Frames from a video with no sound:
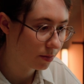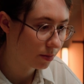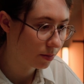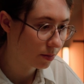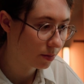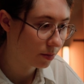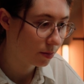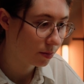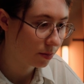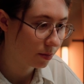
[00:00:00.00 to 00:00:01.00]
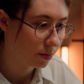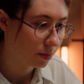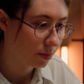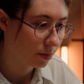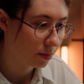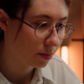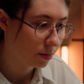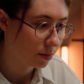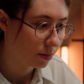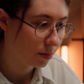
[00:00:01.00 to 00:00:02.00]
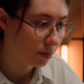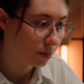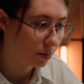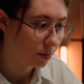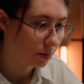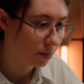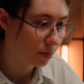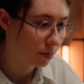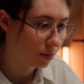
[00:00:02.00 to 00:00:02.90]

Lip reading: No one is speaking in this clip.